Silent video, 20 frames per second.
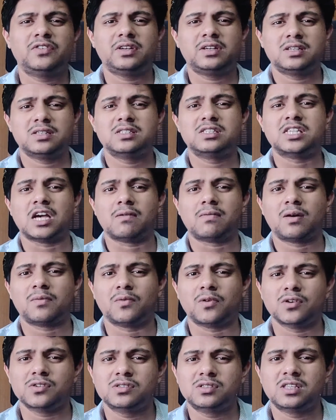if it is Java
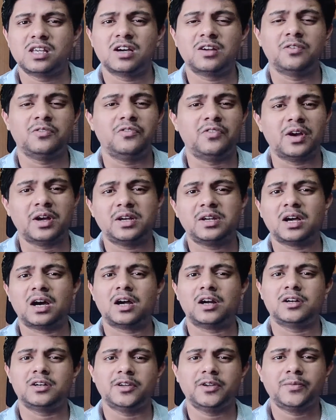moss. They are very
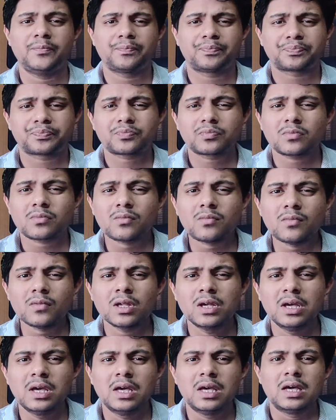hardy,
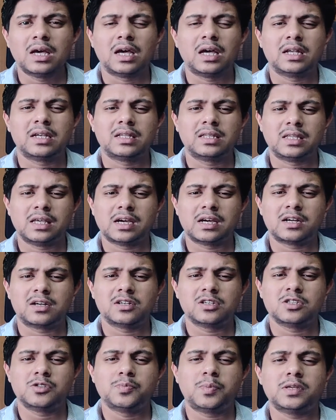and
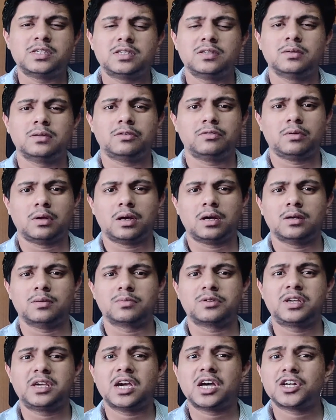their
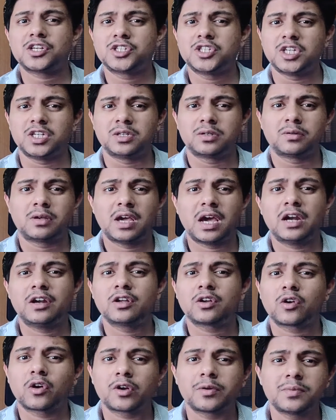care
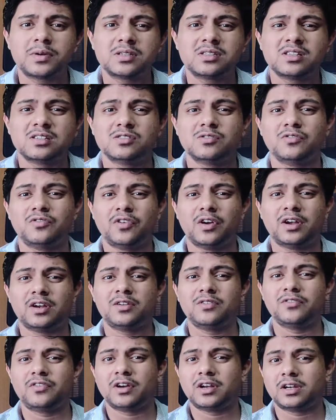requirements is
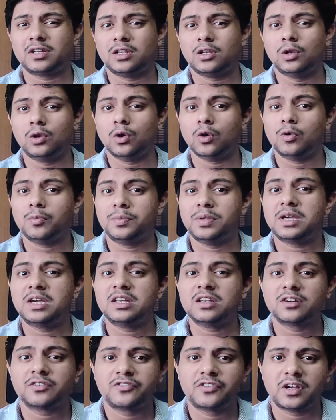very low,
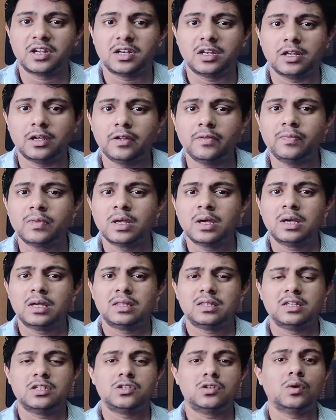beginner friendly.
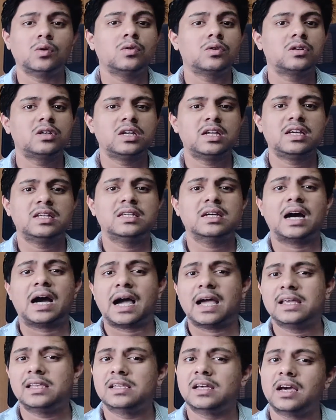They don't need
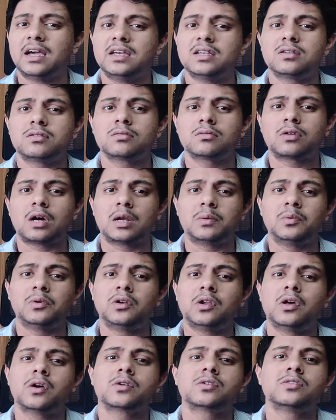high light,
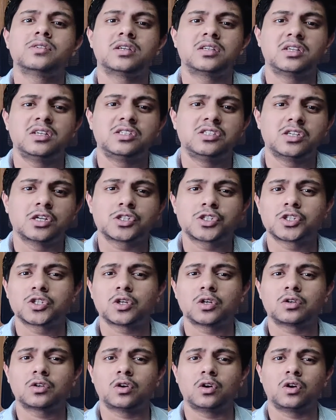carbon dioxide
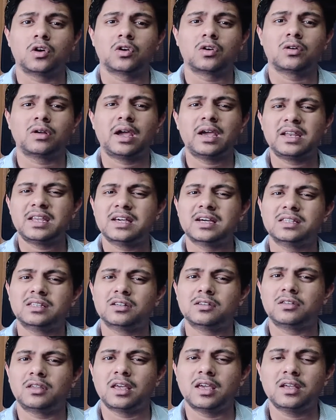injection or any
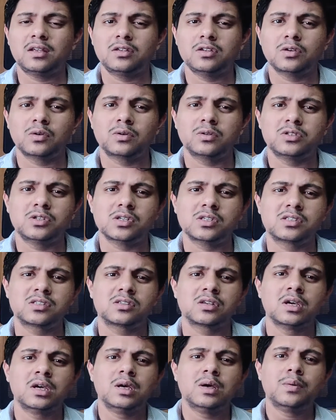other thing. You
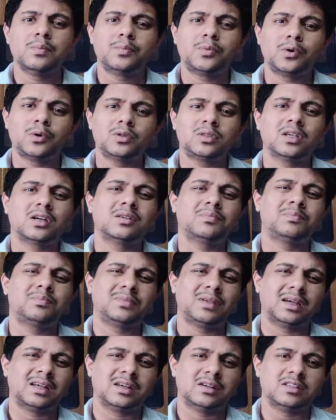just put the